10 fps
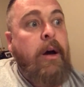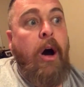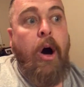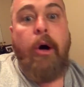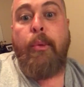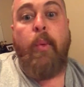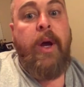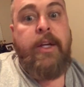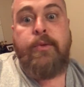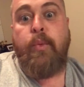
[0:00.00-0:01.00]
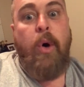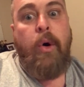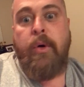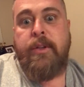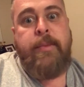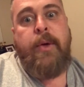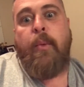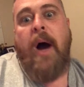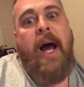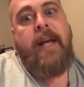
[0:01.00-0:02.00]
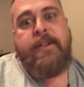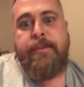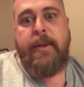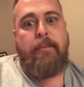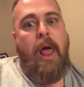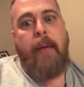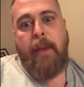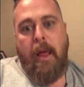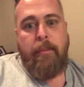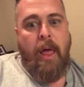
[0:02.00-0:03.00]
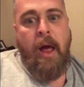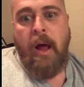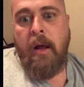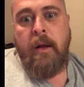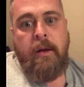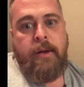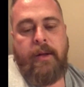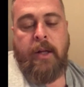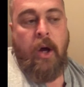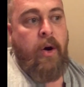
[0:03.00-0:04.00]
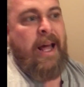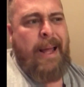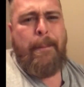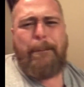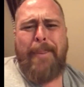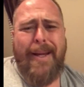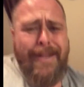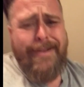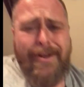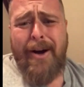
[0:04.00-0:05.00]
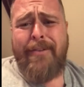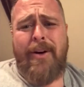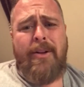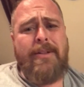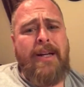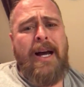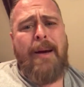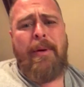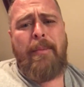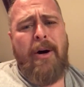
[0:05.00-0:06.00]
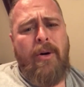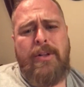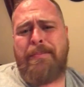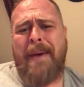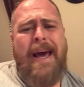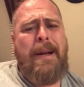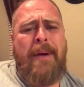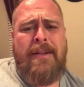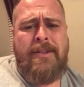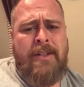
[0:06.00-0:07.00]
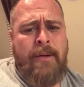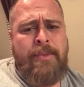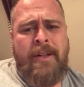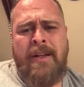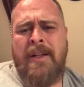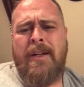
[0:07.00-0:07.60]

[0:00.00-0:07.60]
Always, woe is me, why is me, blah, blah, blah. You know, and I get pissed off all the time. I'm always mad about something.